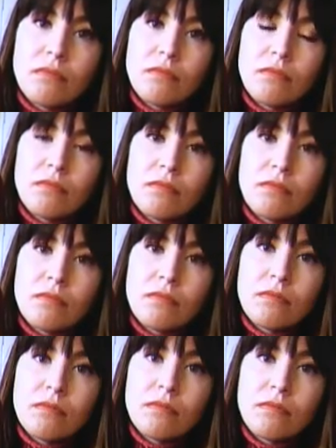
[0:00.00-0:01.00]

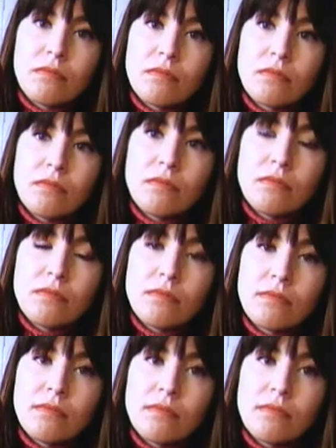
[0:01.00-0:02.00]

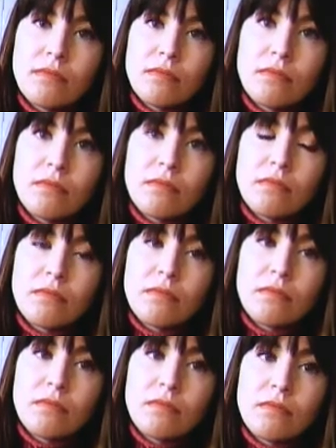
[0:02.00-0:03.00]

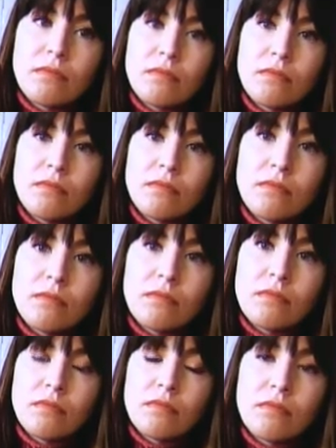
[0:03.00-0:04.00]

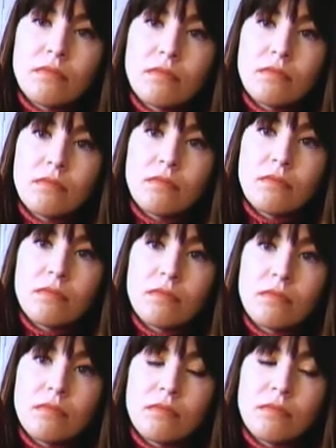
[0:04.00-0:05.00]

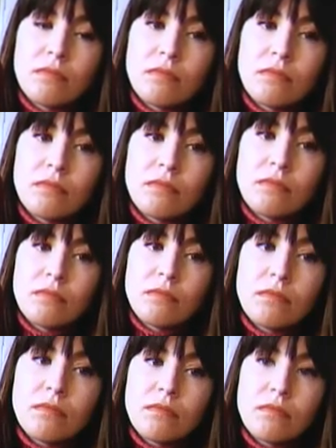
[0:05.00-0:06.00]

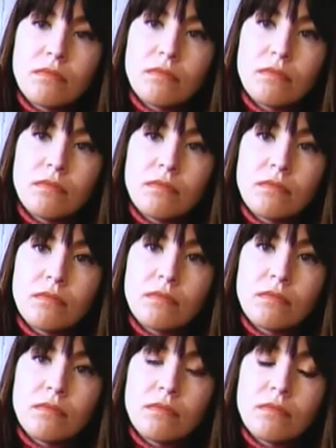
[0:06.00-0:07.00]

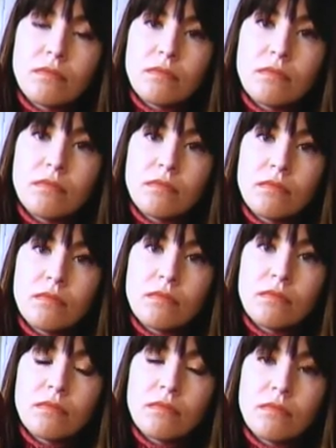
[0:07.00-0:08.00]
(not speaking)